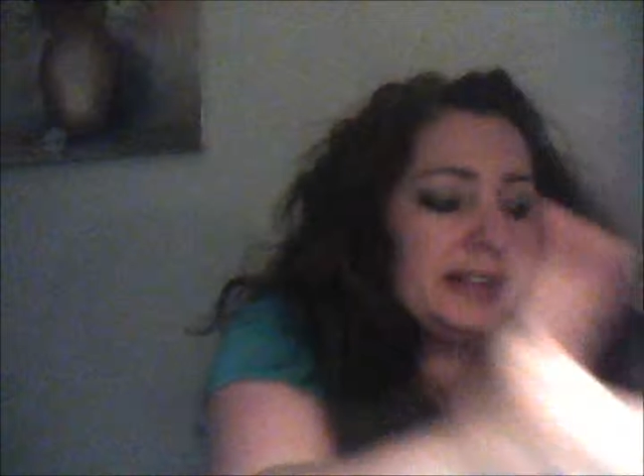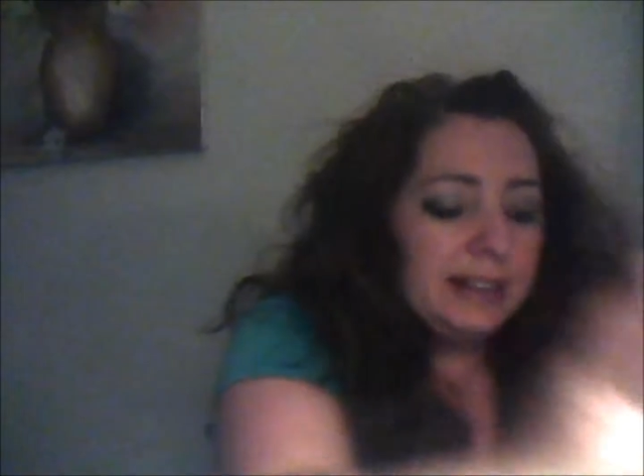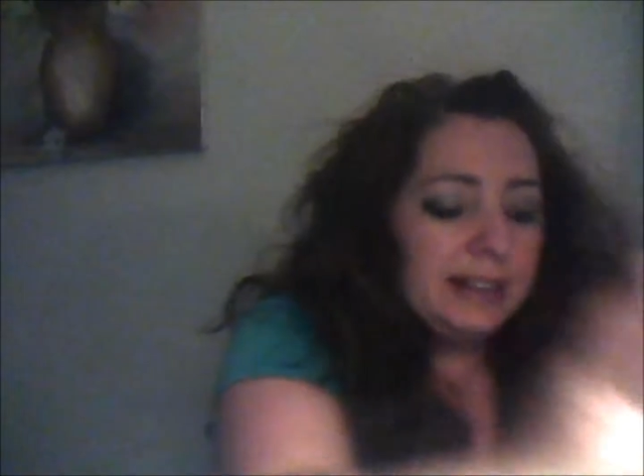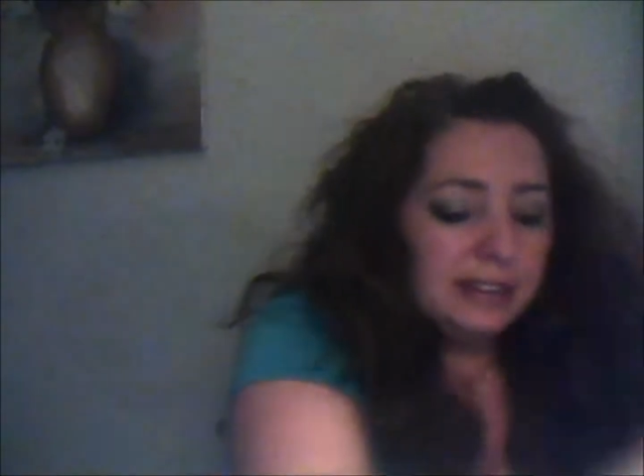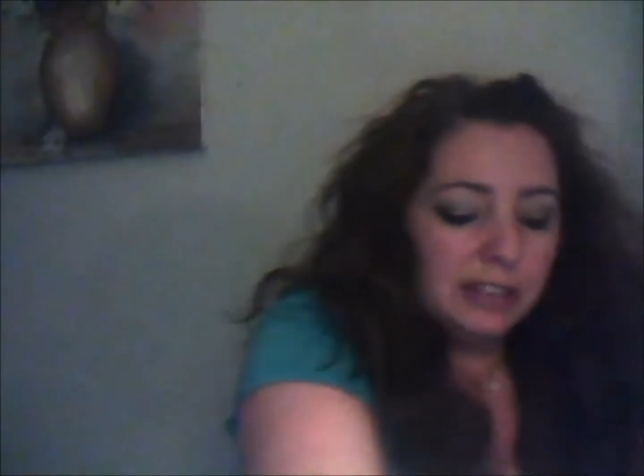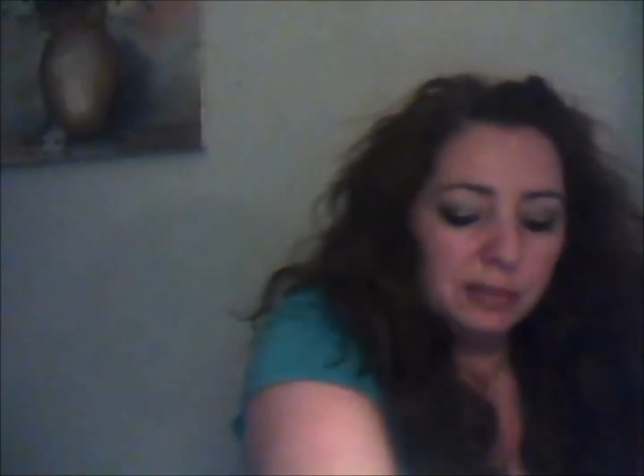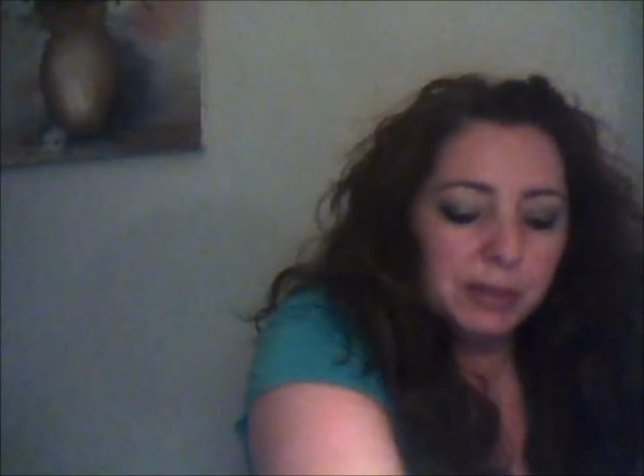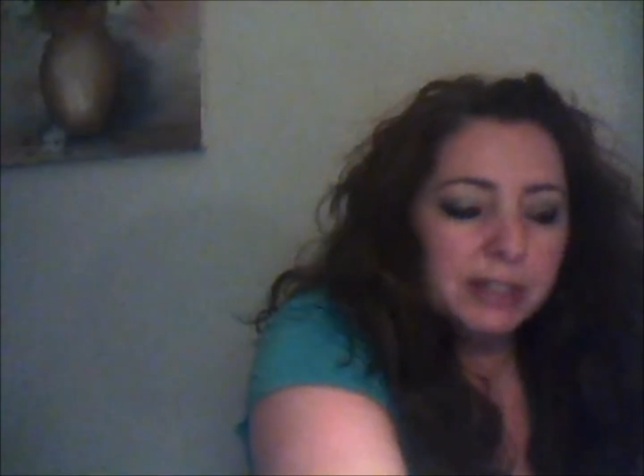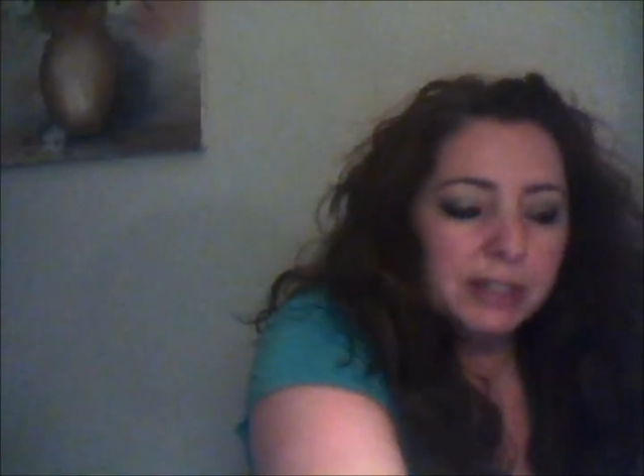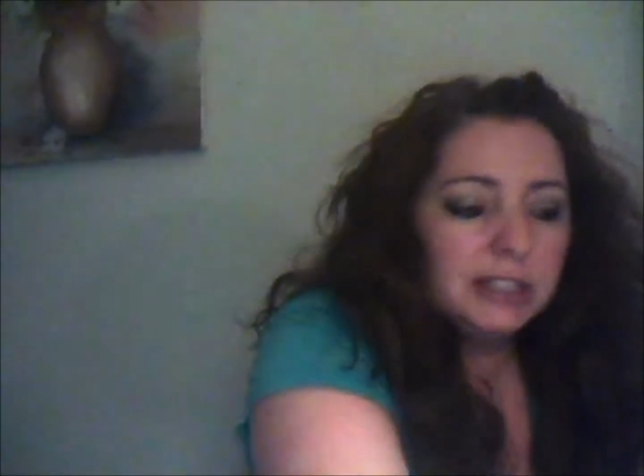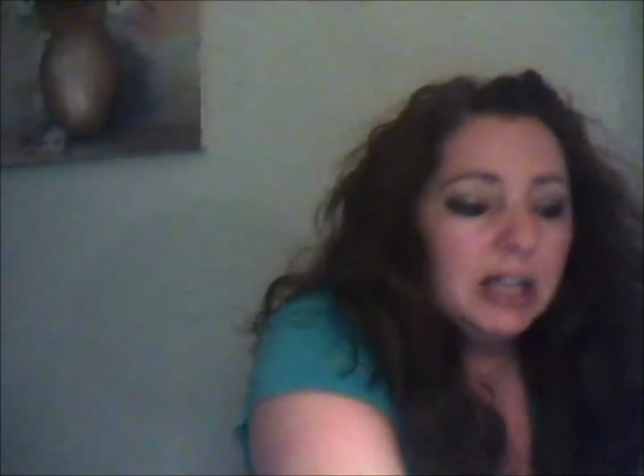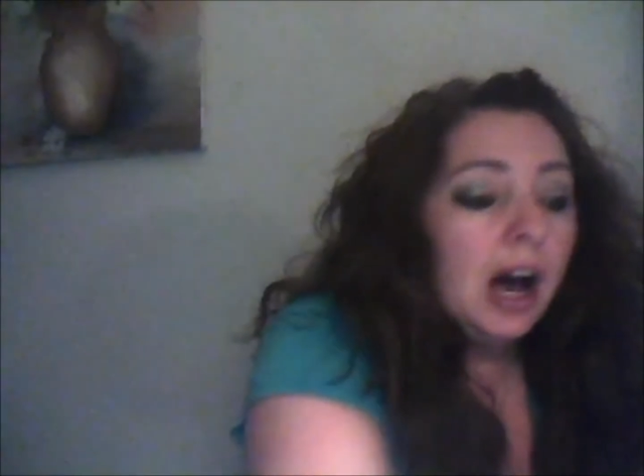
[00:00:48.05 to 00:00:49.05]
they sent me a
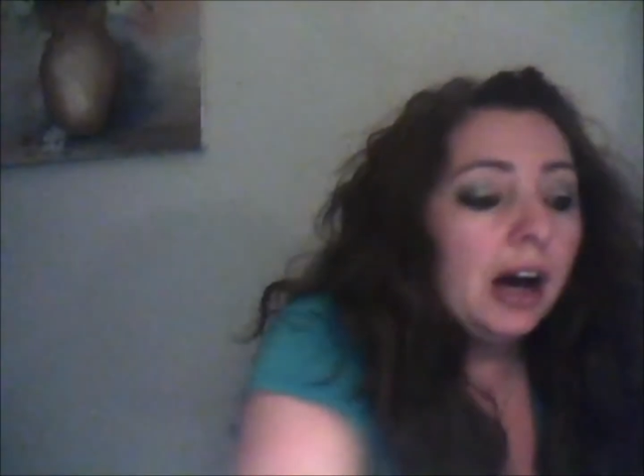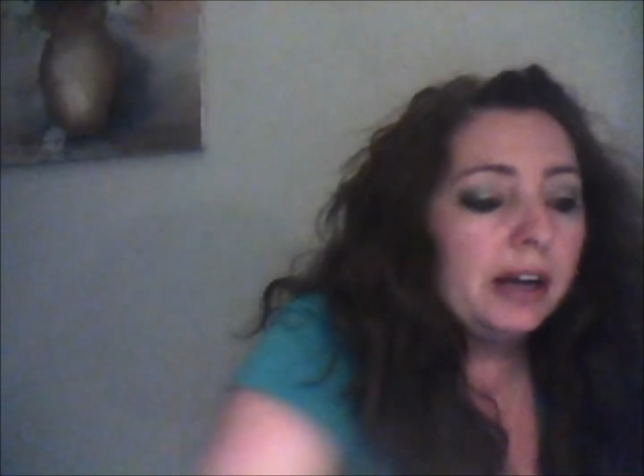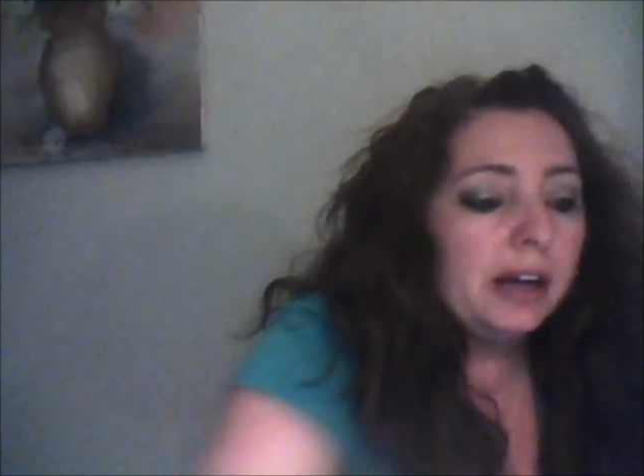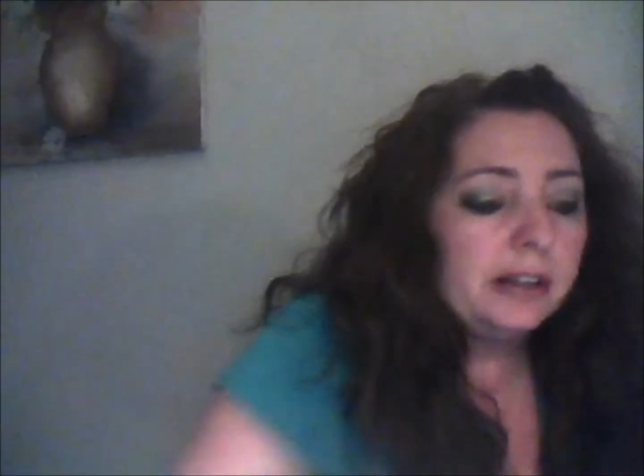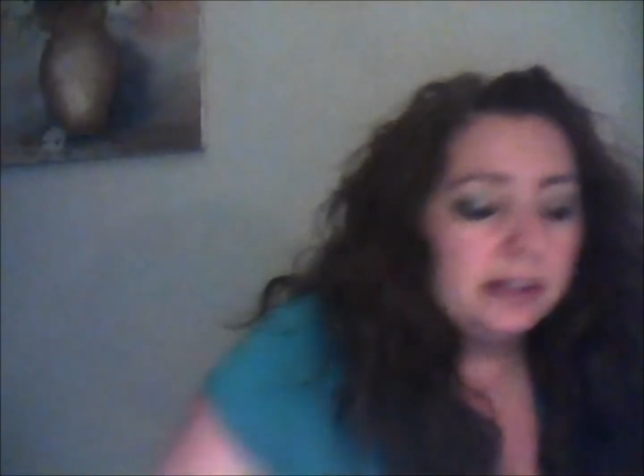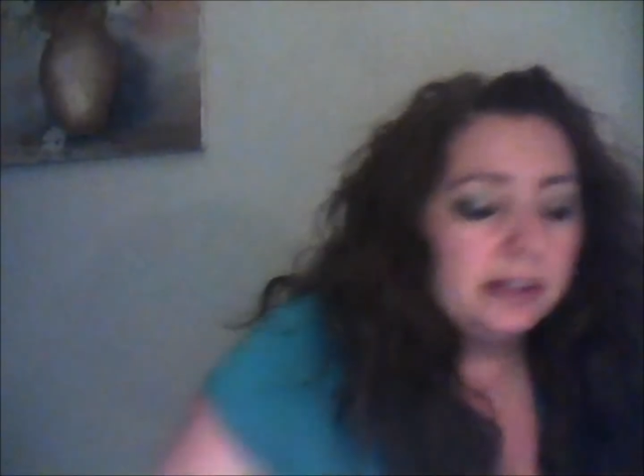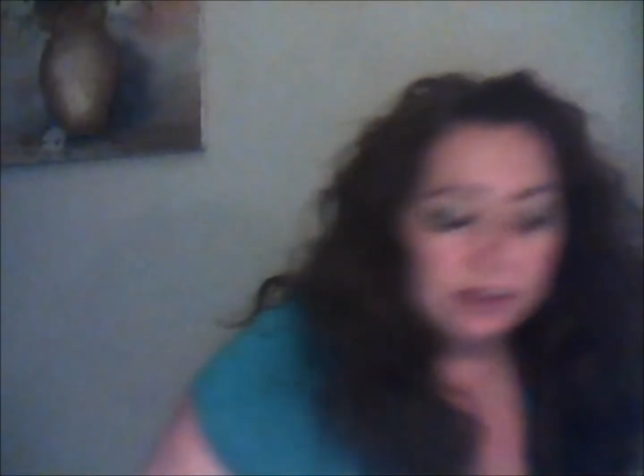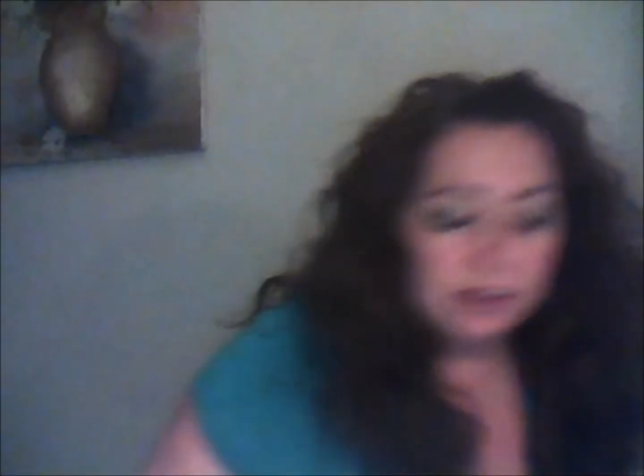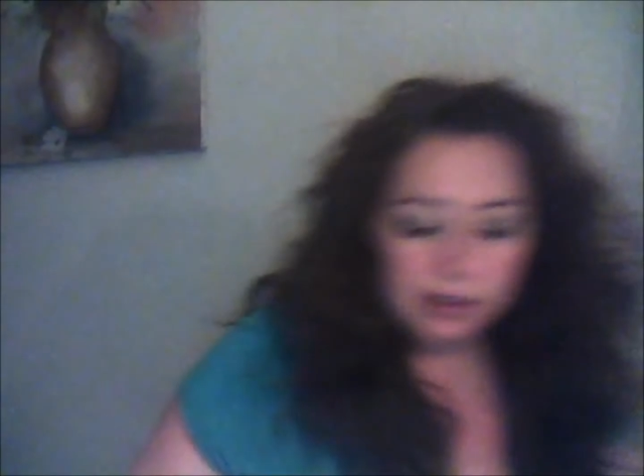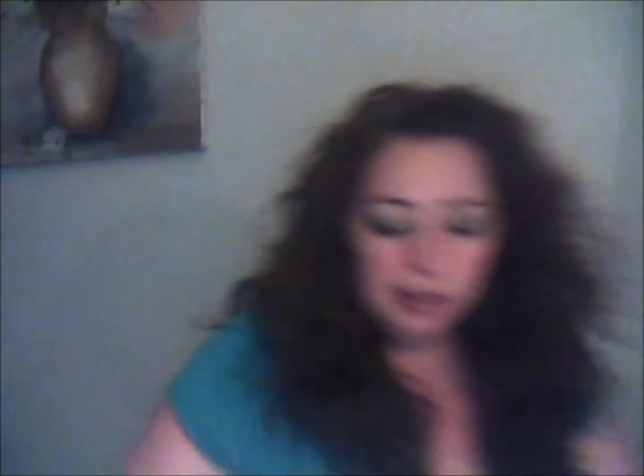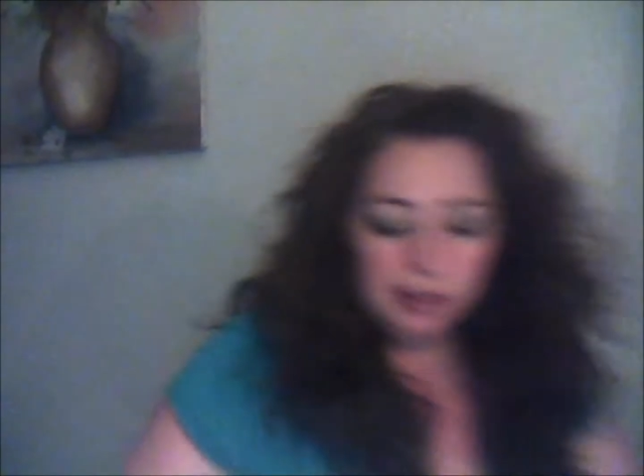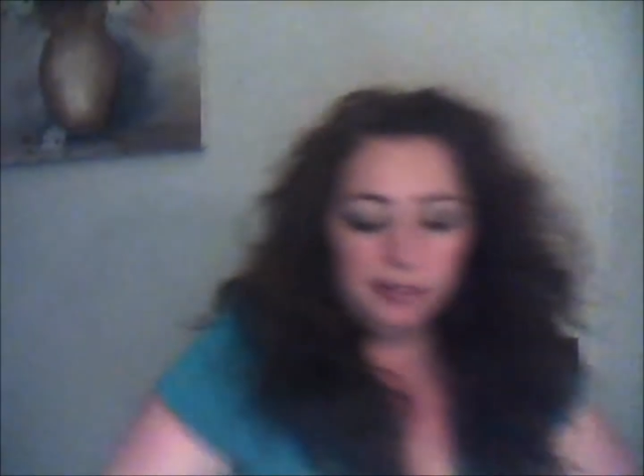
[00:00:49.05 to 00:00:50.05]
ton
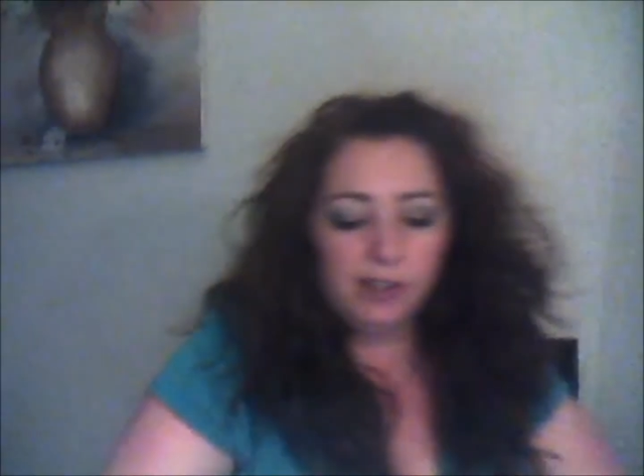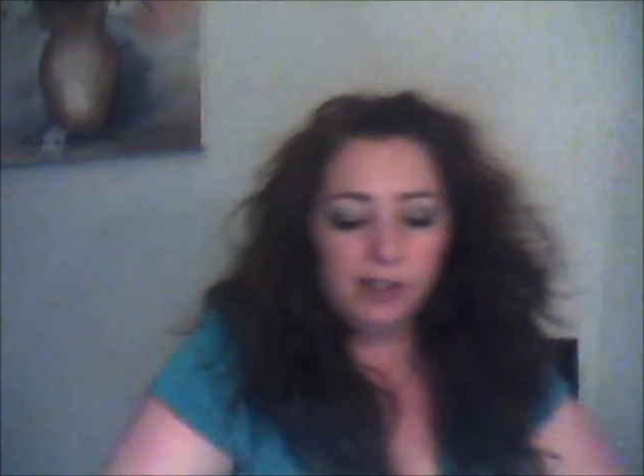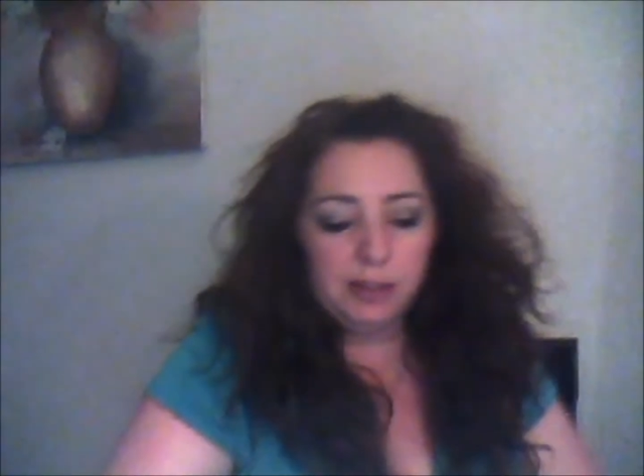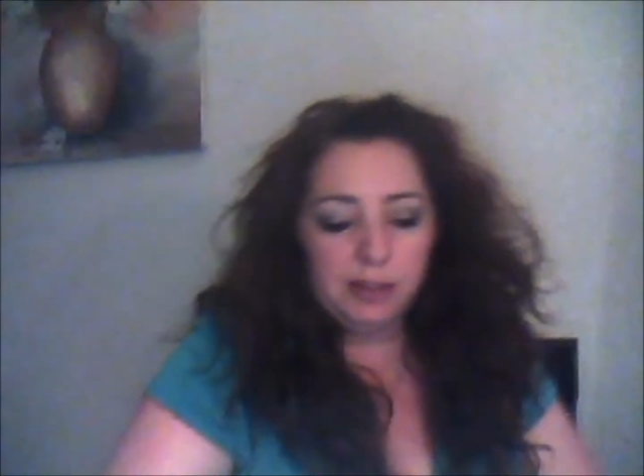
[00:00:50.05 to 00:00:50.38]
of um,